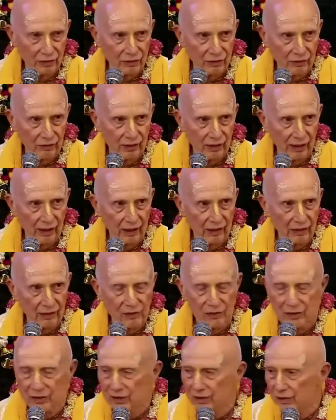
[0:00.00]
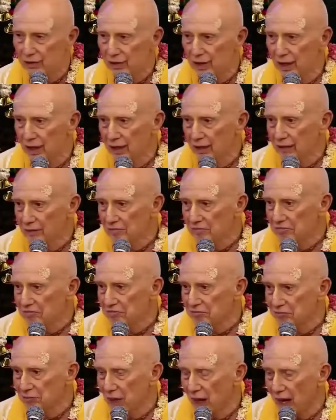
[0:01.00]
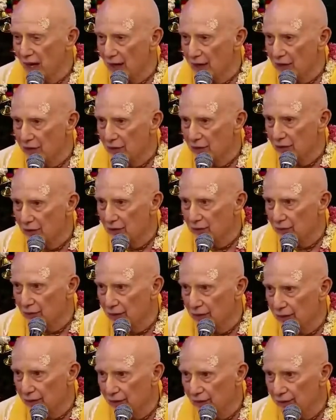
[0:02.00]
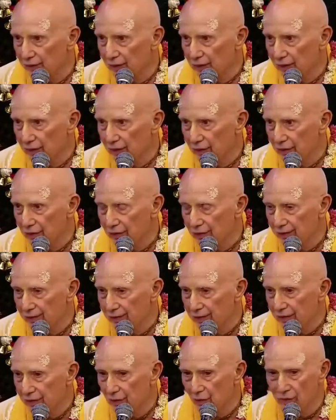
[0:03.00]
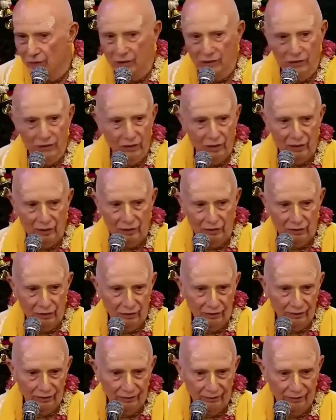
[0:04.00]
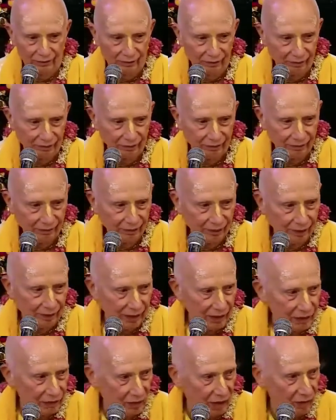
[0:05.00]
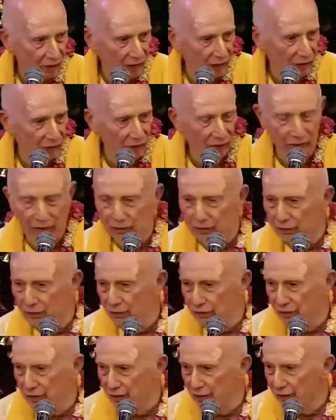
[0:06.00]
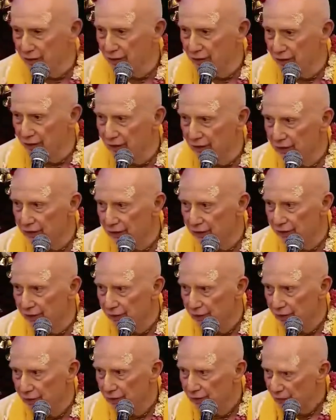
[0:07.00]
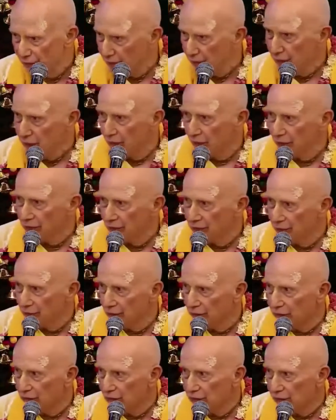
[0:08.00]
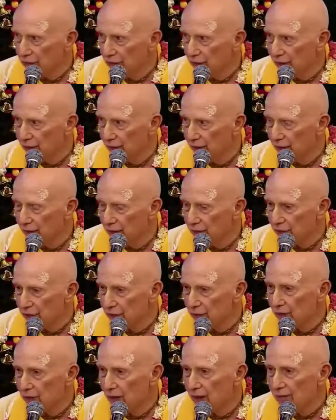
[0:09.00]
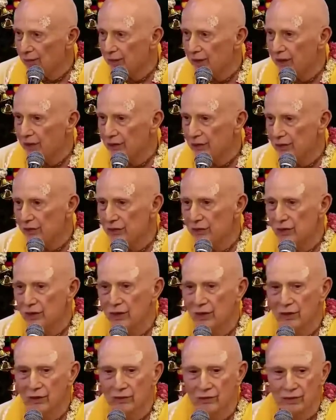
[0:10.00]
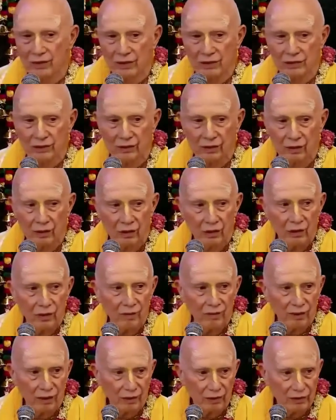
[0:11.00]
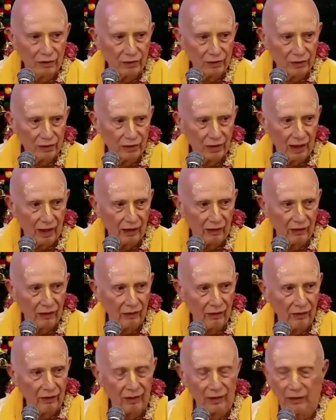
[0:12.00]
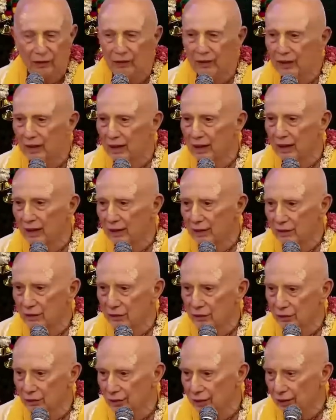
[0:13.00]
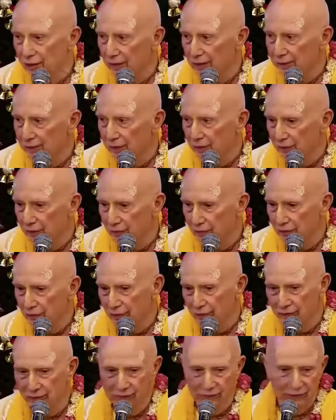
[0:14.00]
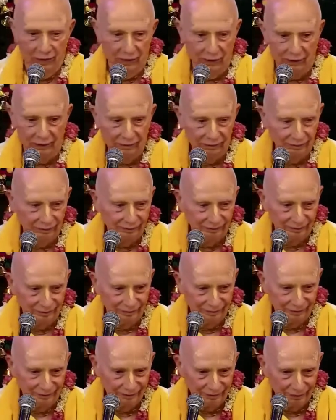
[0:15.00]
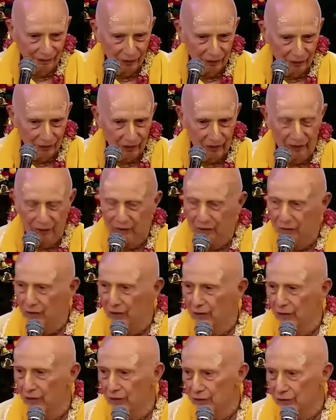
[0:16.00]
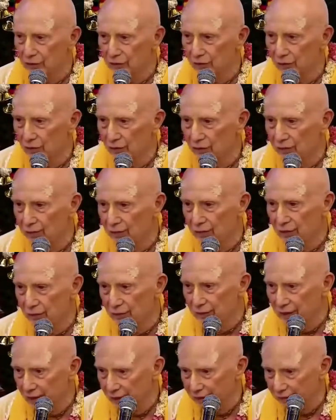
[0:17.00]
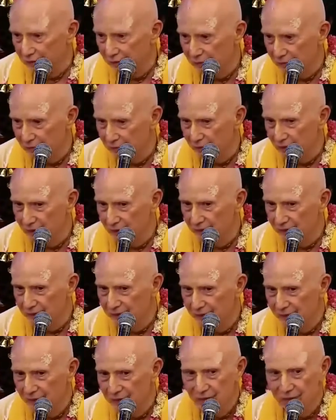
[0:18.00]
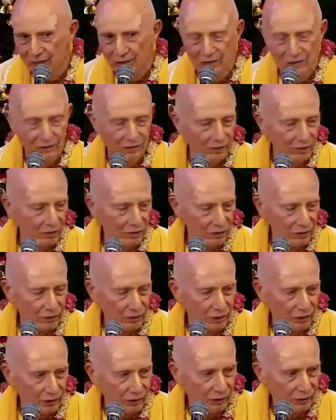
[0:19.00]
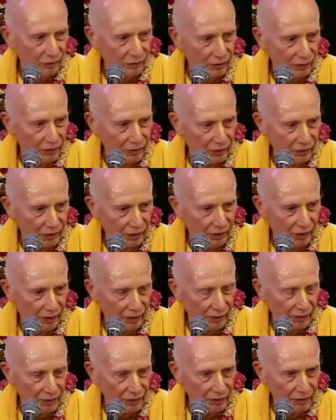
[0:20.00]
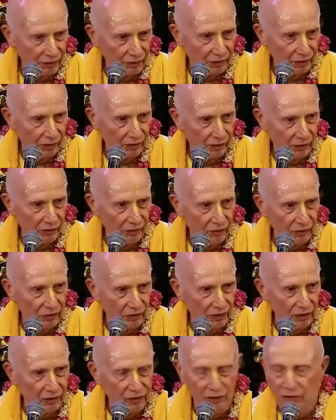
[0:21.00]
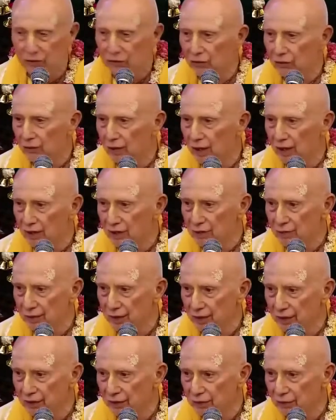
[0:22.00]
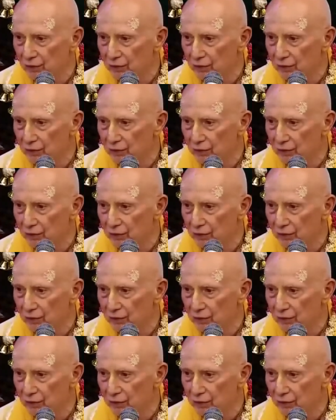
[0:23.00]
So the energy is not actually real because it's always changing. That's why we call it illusionary energy. But we call it an illusionary energy. Why? Because there's another reason. Because it's not, you can't enjoy it, but you think you can. You think you can control it, but you can't control it. So this is where the illusion comes. So the illusion is in two aspects.